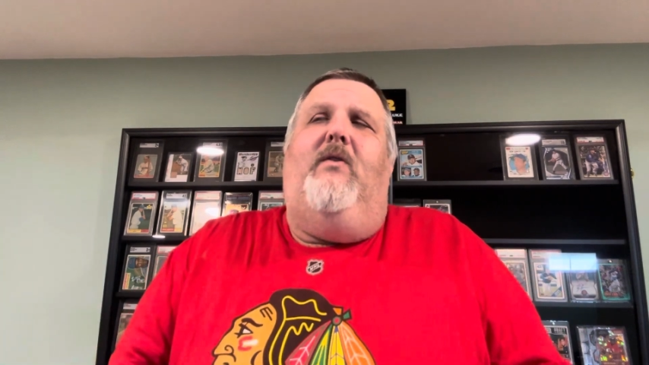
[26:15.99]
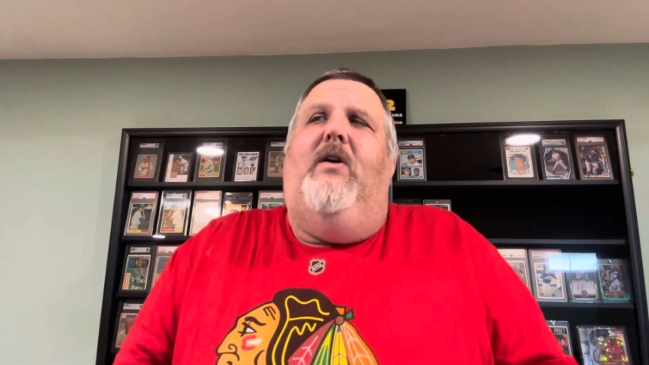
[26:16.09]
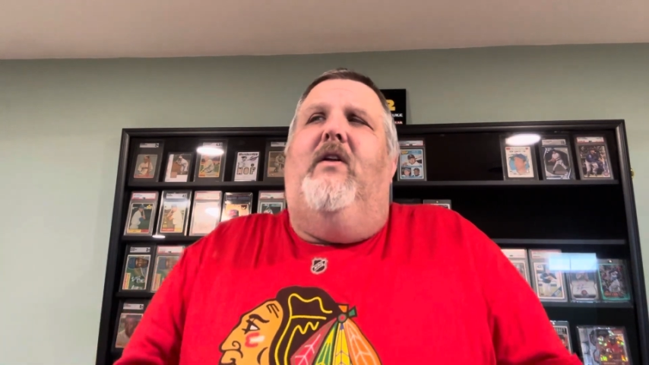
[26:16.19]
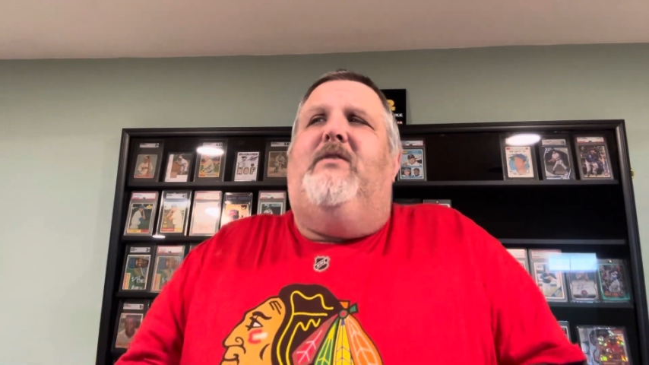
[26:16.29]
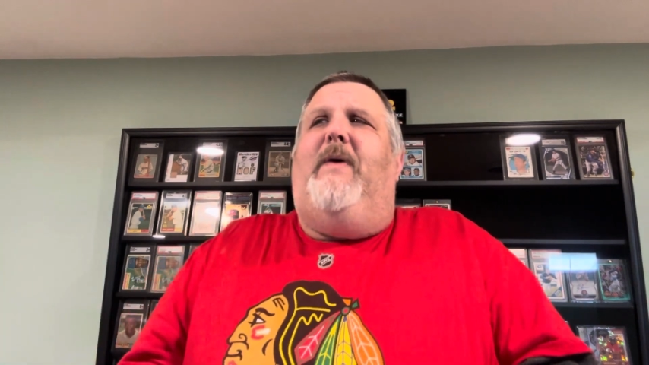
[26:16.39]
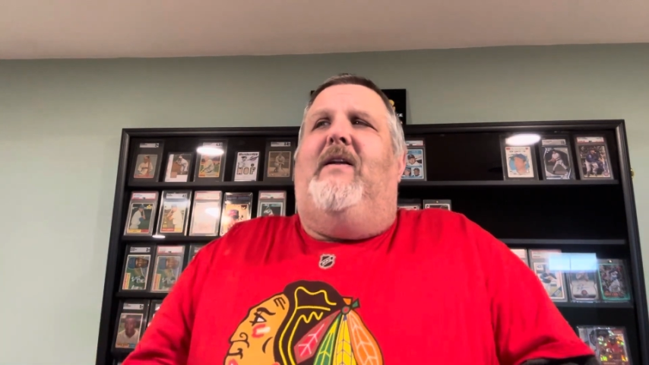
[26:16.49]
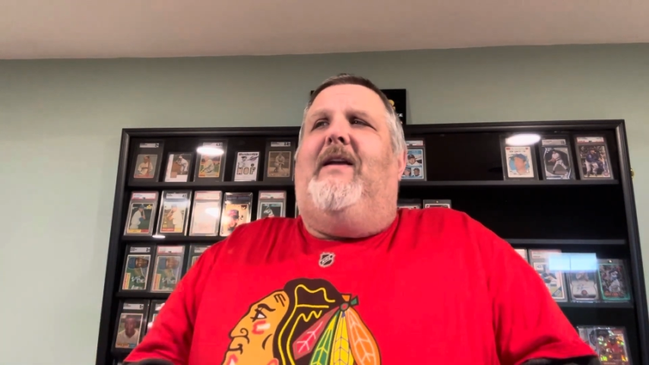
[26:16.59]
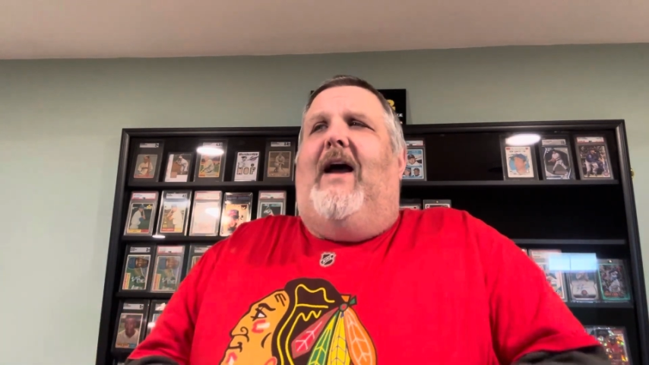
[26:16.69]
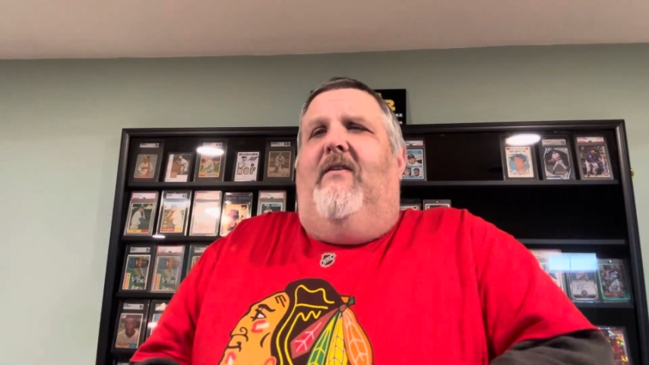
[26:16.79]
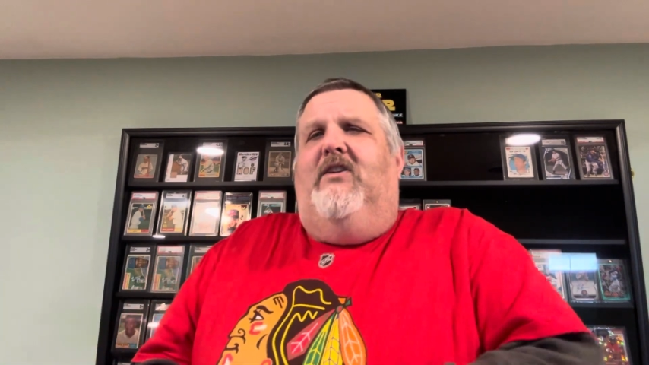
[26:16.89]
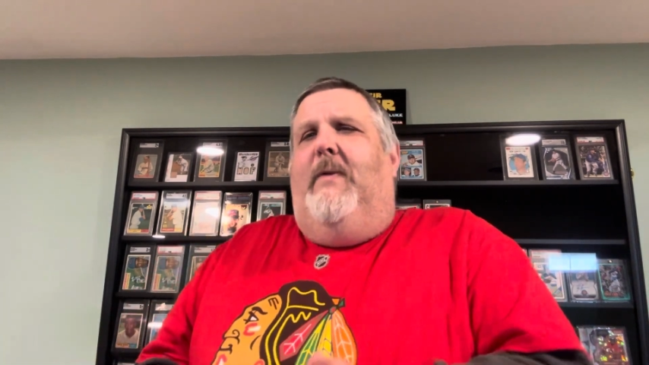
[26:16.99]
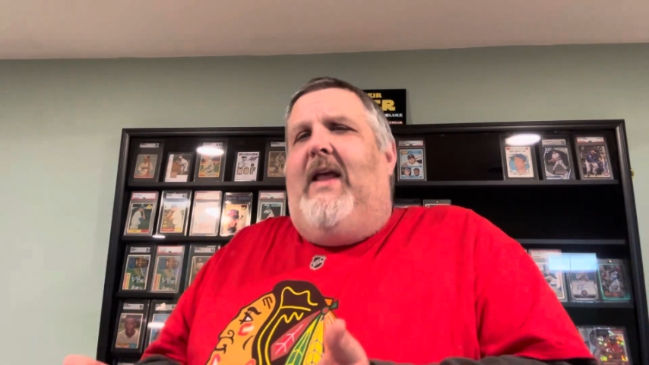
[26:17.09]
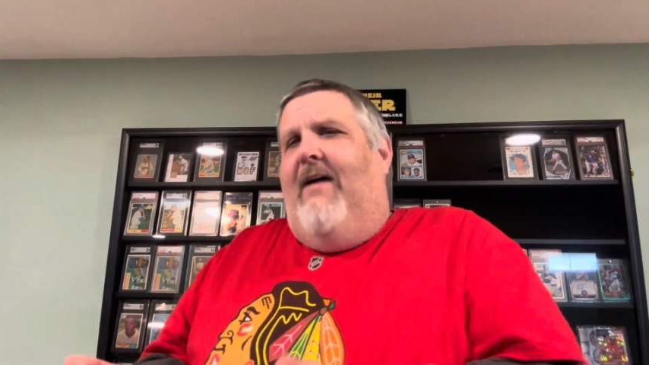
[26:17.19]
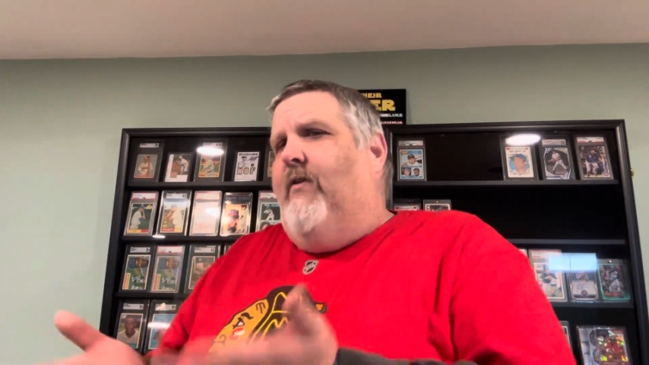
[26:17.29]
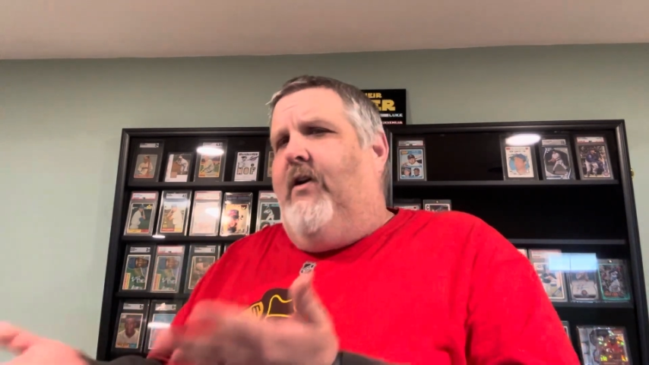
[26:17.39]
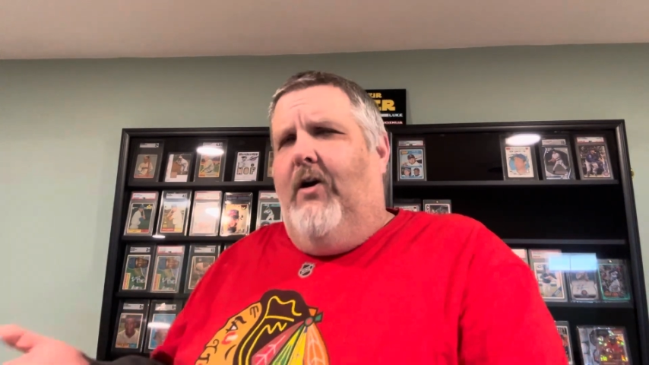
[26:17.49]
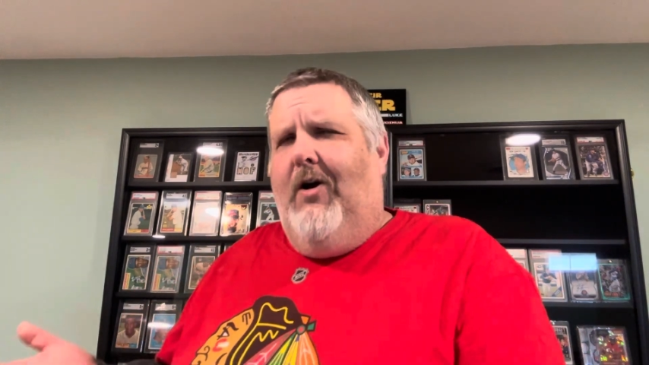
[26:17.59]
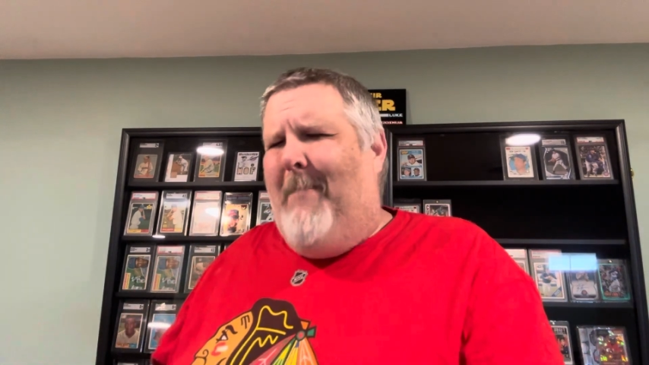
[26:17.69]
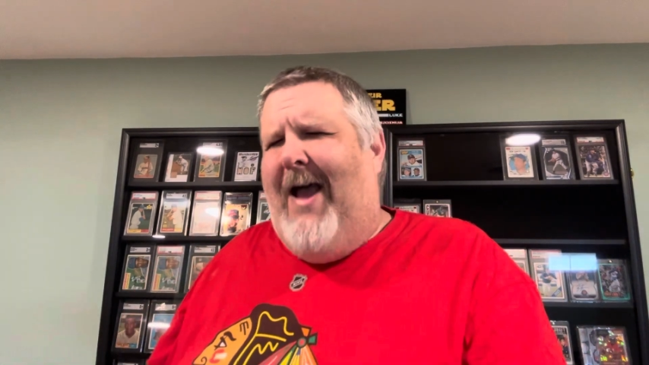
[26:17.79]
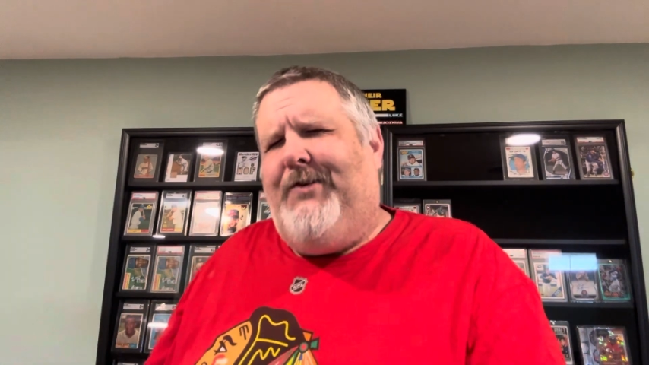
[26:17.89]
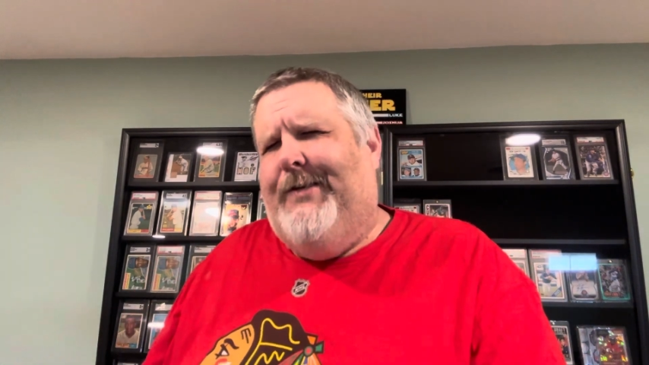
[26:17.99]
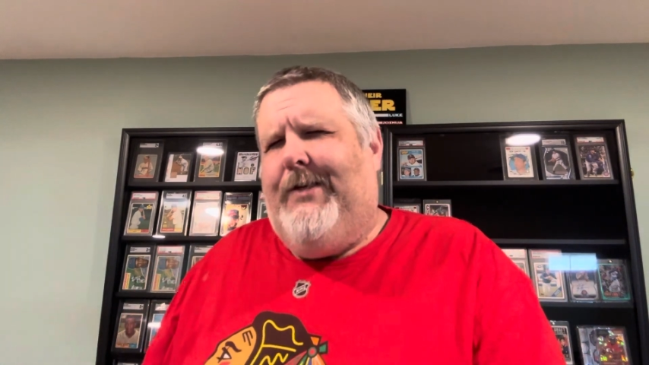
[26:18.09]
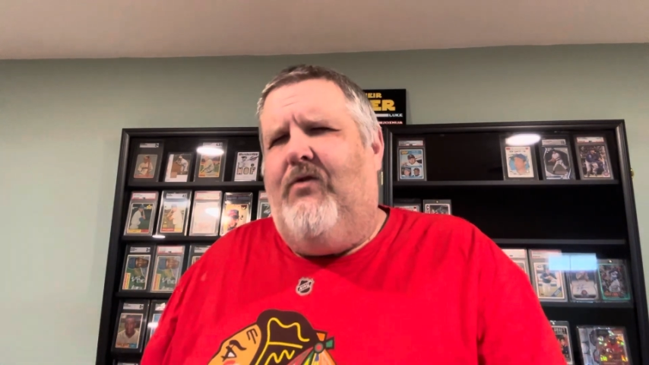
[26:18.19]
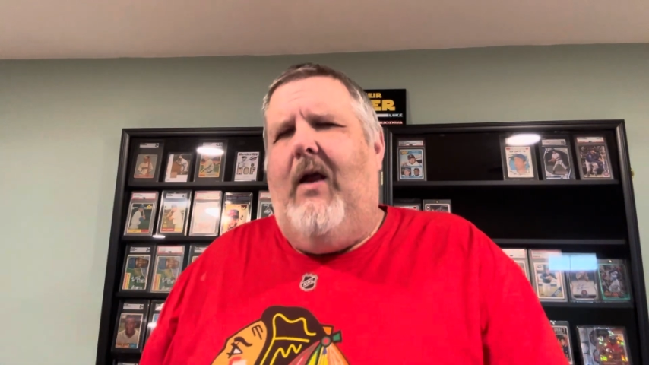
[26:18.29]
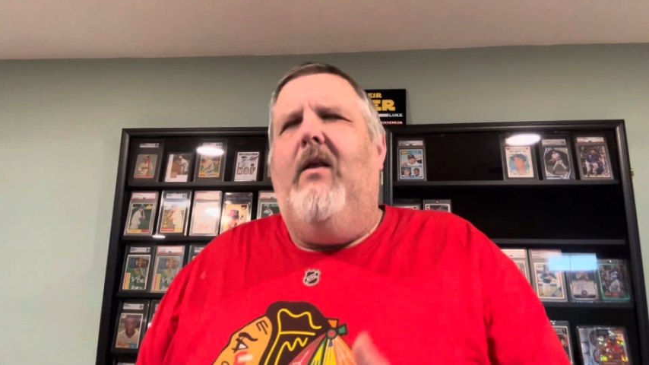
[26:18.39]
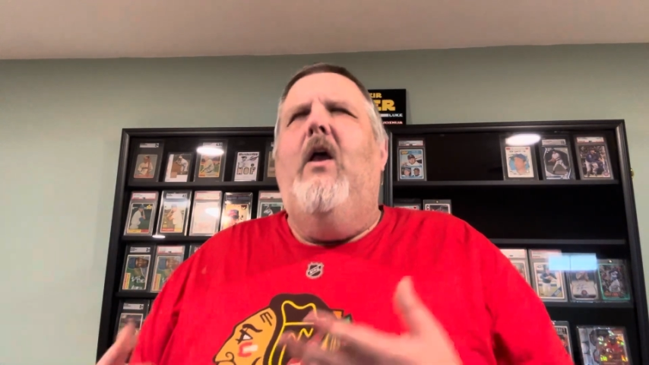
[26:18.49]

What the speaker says: We don't expect congressmen to have it under their mattresses, right?